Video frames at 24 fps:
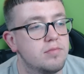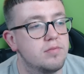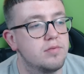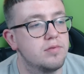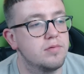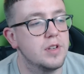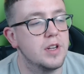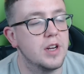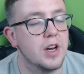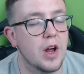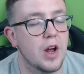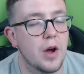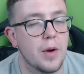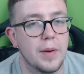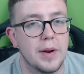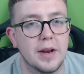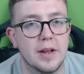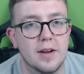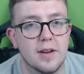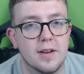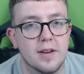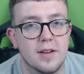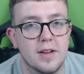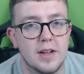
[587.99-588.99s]
in
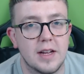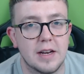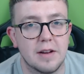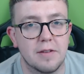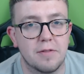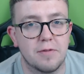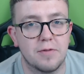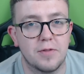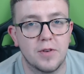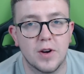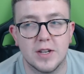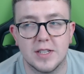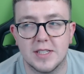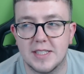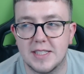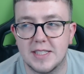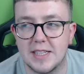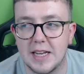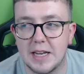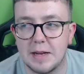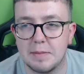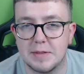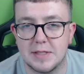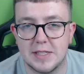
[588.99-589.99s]
a first
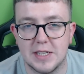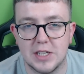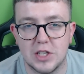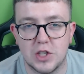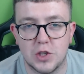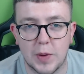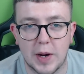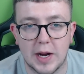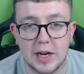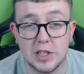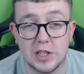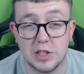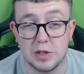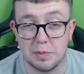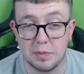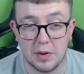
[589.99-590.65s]
team situation.